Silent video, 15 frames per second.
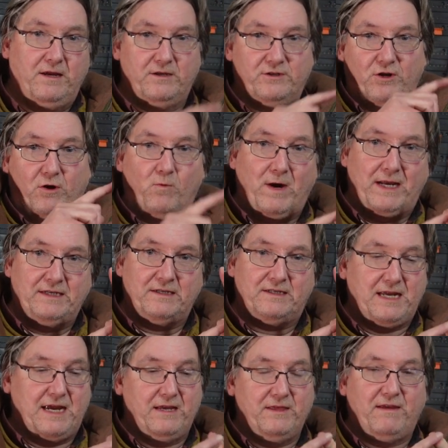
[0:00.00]
so
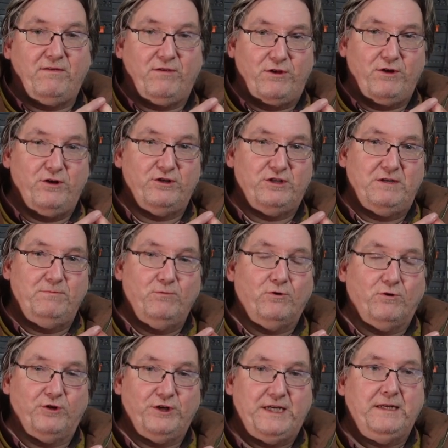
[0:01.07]
Wednesday, and then Thursday
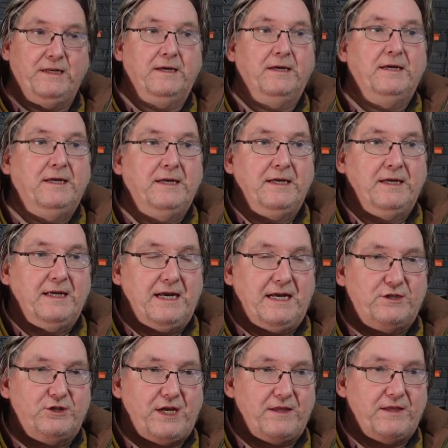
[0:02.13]
morning,
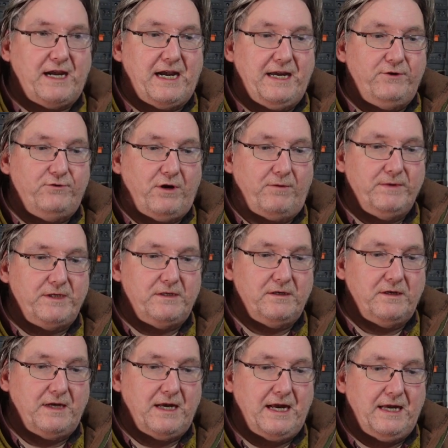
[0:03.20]
I checked the
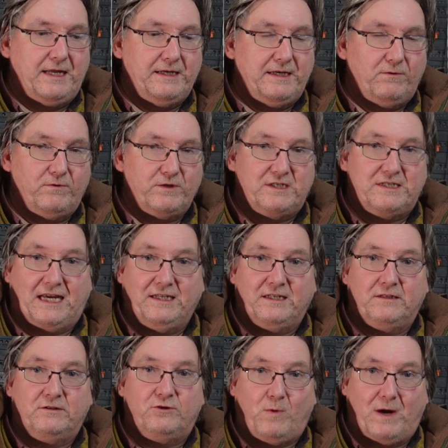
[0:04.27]
hydrometer and it was
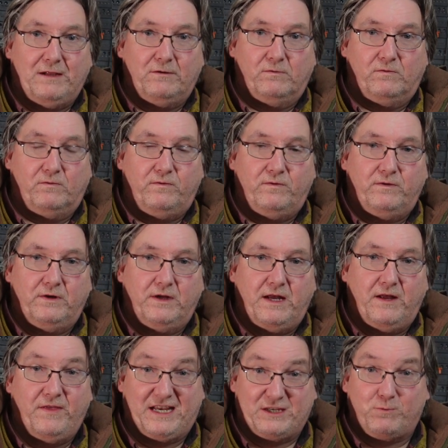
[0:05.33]
10:12,
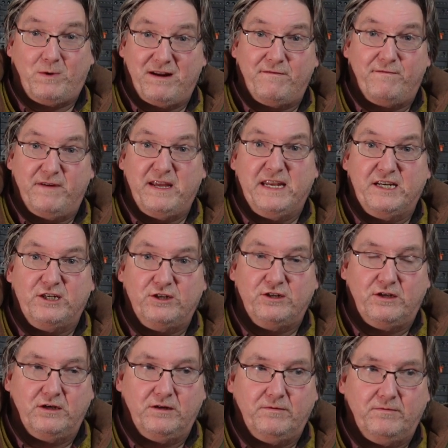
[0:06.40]
and that's where it
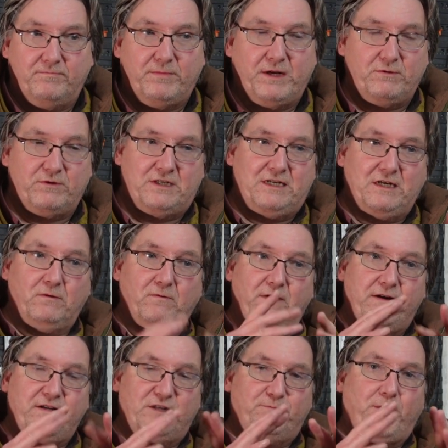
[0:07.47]
finished. But it was still
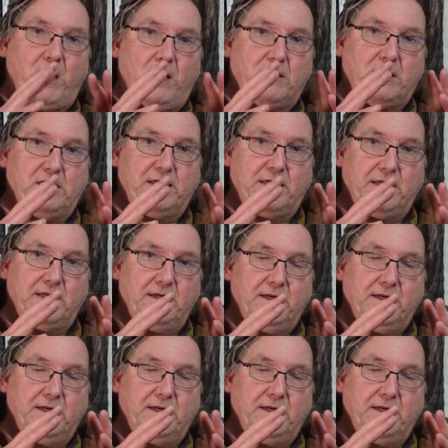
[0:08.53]
very sparkly.